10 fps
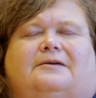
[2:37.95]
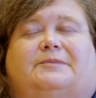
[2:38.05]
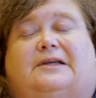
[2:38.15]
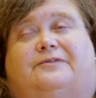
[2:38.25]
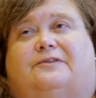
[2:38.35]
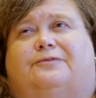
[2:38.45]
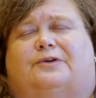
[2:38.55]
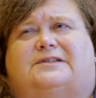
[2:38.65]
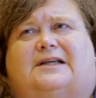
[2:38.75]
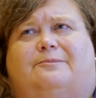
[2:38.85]
Even, for
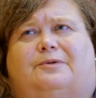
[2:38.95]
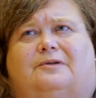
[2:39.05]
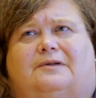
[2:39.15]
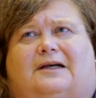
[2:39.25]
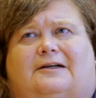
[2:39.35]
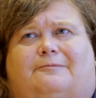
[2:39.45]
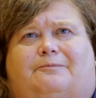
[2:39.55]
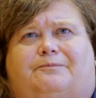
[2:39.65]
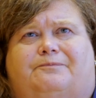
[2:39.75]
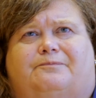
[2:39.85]
example,
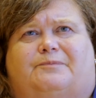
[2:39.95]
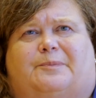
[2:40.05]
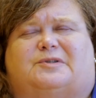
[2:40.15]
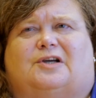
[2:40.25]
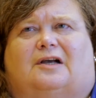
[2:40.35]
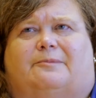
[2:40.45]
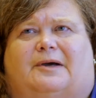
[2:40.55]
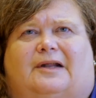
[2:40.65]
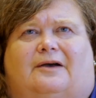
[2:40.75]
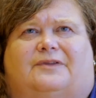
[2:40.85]
people talk
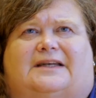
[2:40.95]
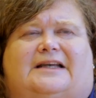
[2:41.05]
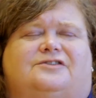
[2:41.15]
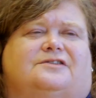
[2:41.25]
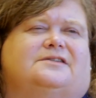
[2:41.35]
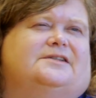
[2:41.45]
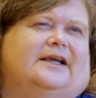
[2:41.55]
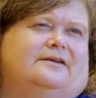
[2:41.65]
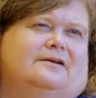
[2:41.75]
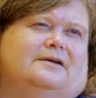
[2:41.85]
about how the nation
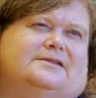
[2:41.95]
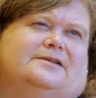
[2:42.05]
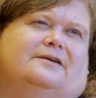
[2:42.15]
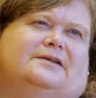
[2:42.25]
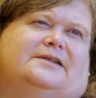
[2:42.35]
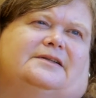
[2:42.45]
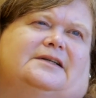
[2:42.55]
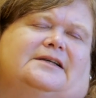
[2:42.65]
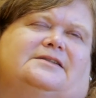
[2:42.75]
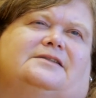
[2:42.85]
state got started in the
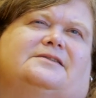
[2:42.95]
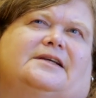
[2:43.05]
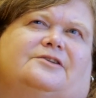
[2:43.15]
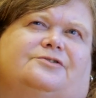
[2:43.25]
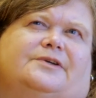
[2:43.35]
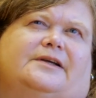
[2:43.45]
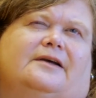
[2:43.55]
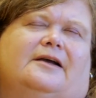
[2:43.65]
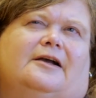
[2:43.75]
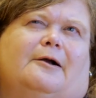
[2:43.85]
19th century,
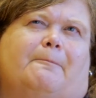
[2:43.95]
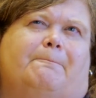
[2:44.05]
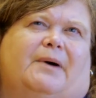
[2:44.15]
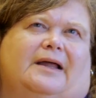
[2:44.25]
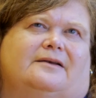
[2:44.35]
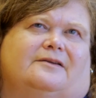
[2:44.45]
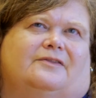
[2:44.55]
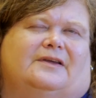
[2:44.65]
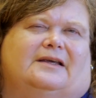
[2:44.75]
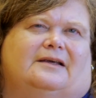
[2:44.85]
but
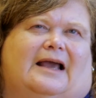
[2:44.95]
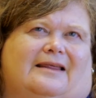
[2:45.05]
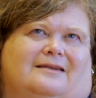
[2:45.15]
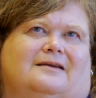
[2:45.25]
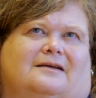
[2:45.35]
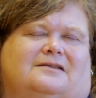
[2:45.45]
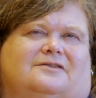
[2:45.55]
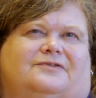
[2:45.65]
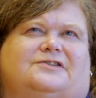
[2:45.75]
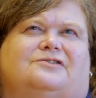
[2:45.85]
the ethnic
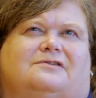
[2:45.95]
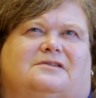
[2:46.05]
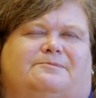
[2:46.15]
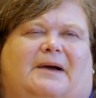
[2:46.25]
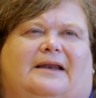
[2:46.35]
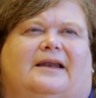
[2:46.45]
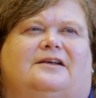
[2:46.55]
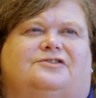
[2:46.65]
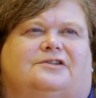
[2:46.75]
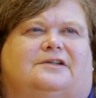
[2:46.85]
divisions by
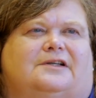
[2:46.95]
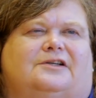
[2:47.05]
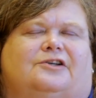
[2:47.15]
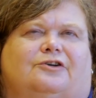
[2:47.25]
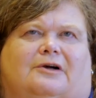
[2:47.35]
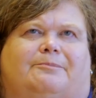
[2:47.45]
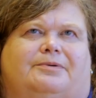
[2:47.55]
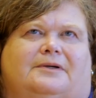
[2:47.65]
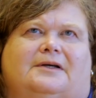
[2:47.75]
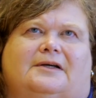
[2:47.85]
nation in Europe
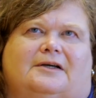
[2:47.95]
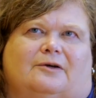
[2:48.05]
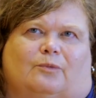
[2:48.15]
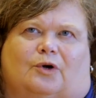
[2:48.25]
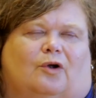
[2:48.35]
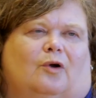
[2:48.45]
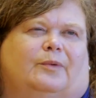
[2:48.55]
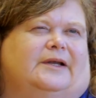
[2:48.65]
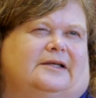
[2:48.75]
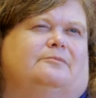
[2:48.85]
were
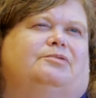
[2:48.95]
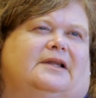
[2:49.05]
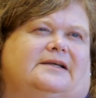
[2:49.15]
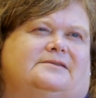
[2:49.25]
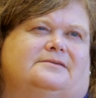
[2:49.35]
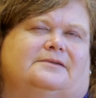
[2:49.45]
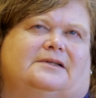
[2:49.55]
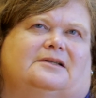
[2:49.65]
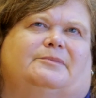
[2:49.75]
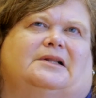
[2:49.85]
already in place
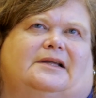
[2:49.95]
in the Middle